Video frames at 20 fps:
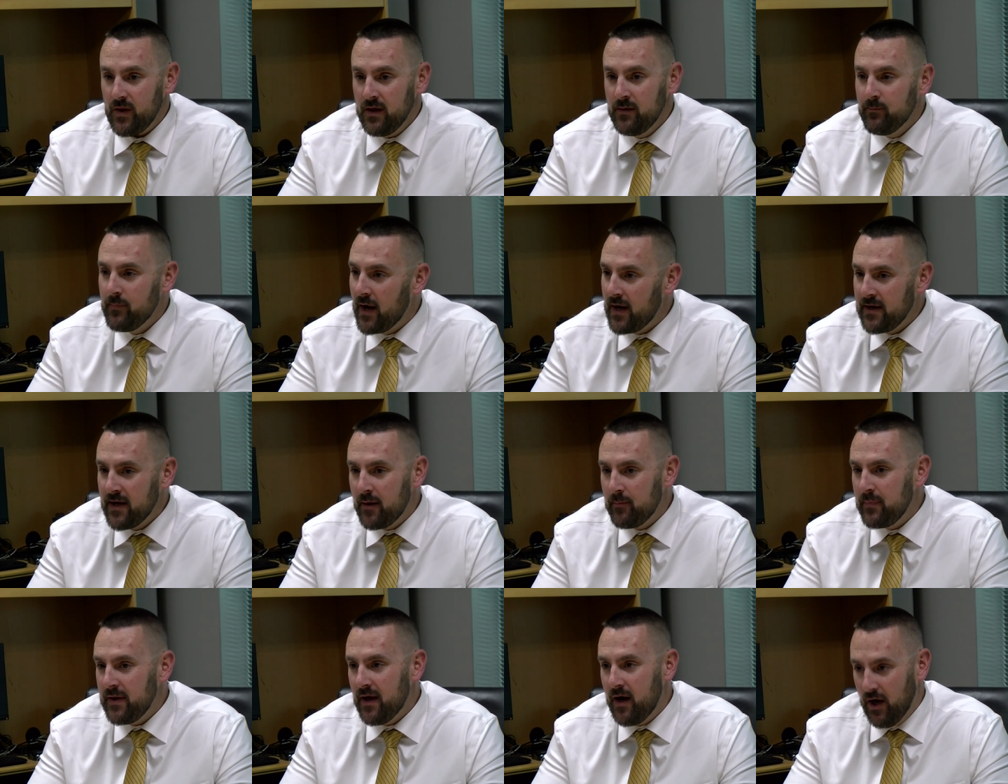It might
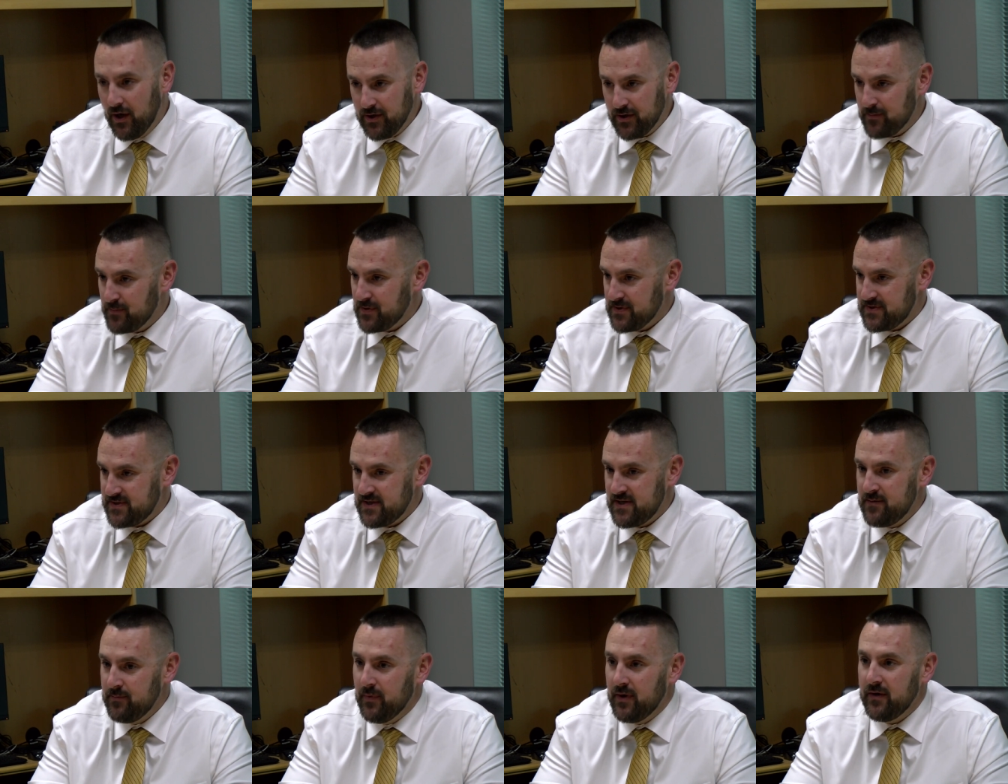not be
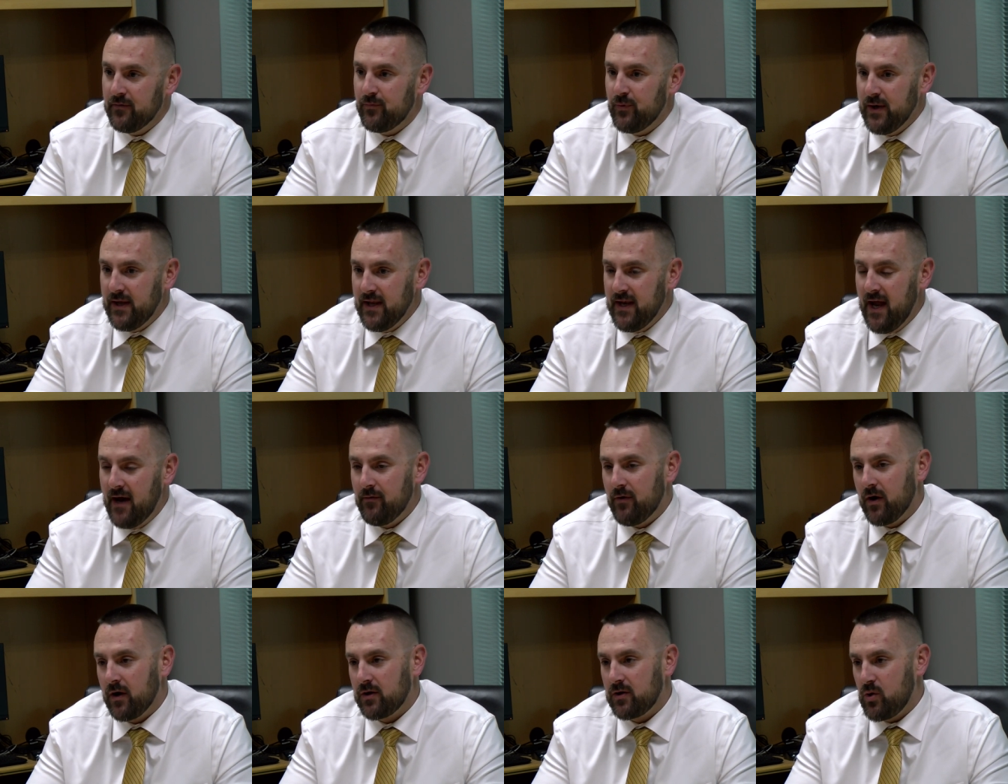100%, but if we can
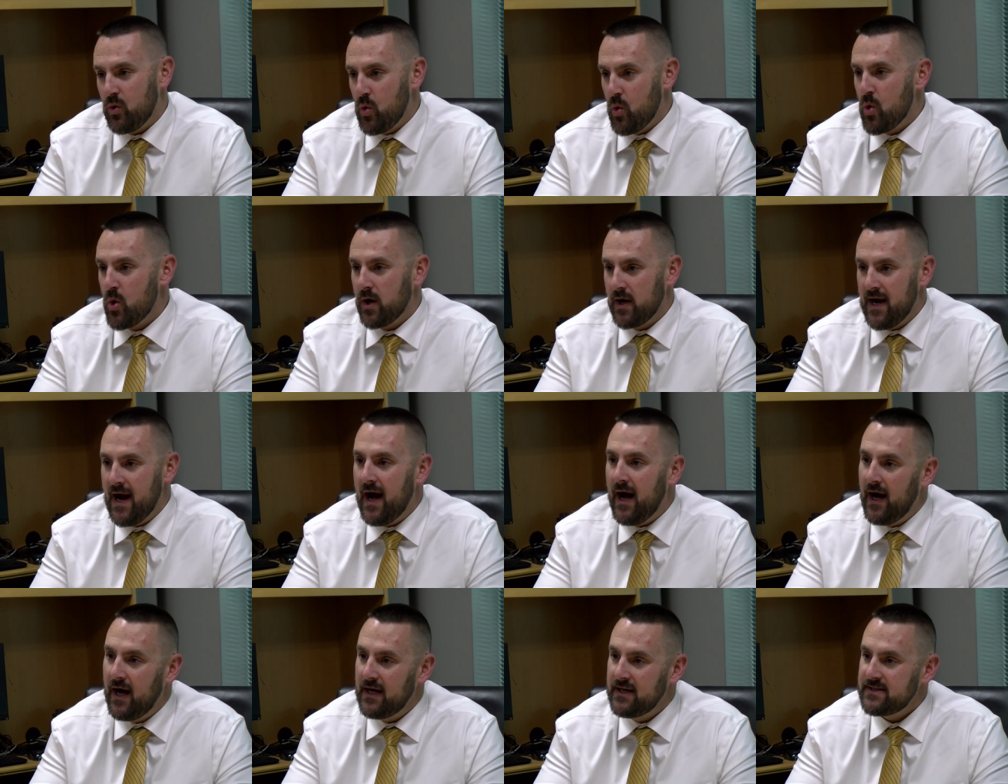have our core
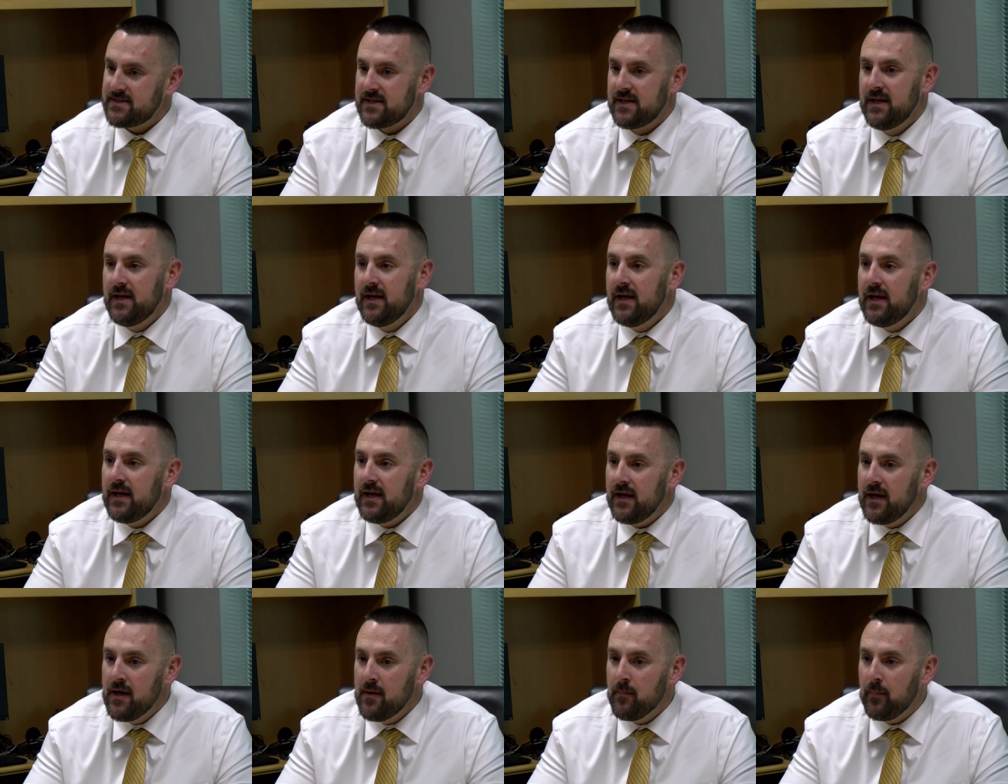guys
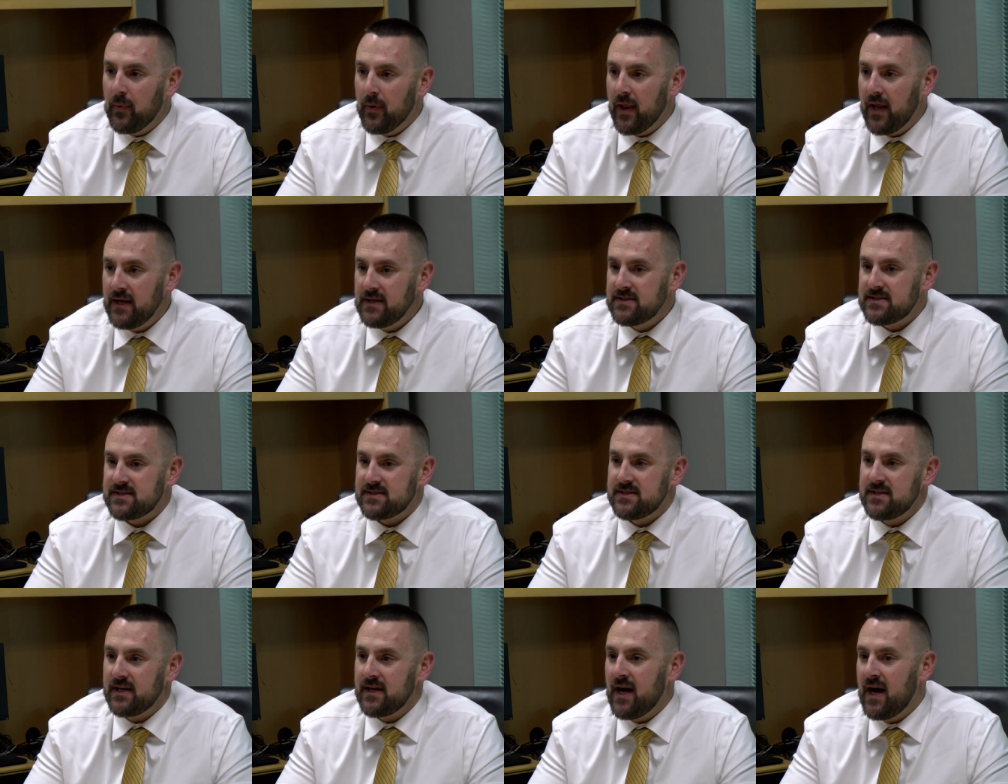in
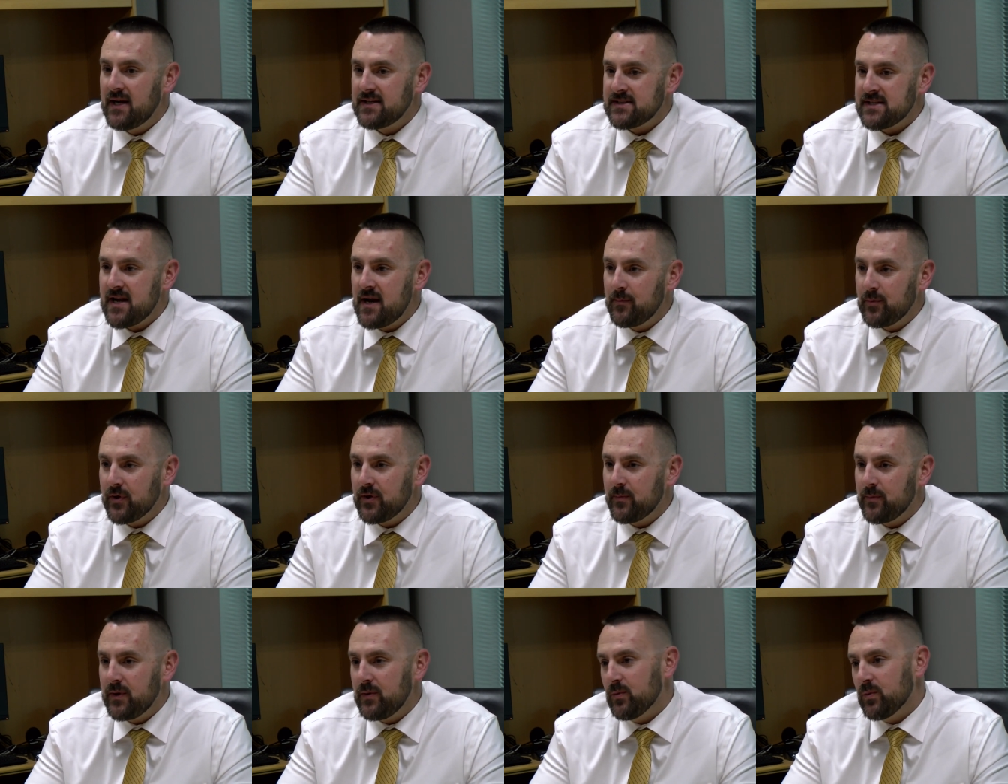place, the guys that I'm going
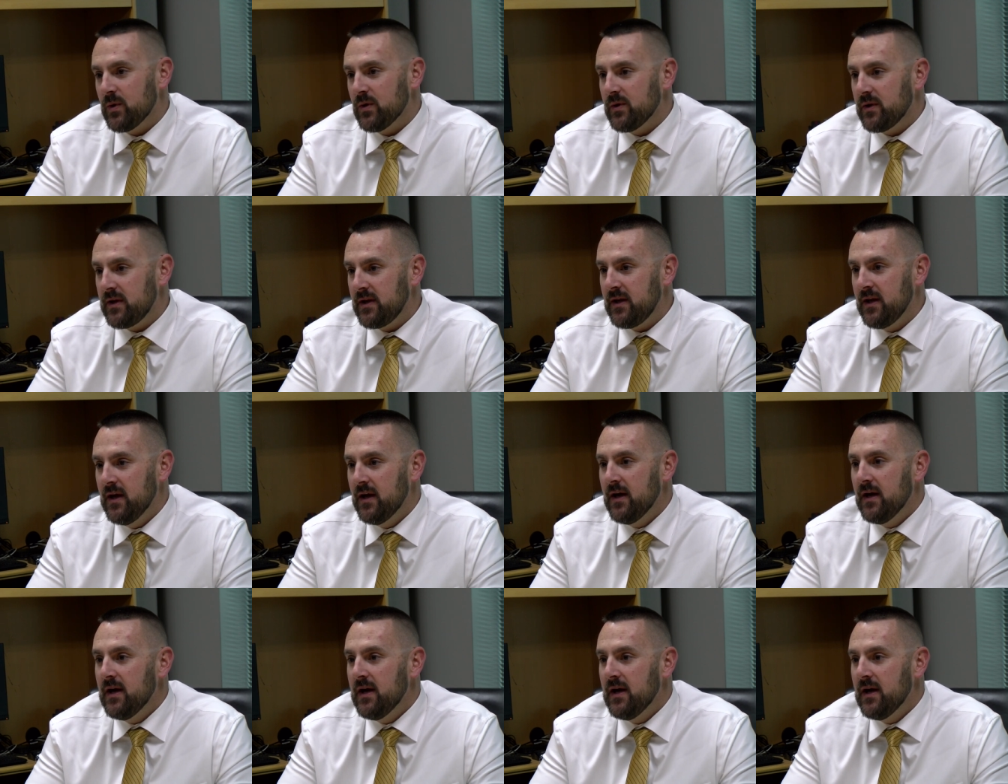to be really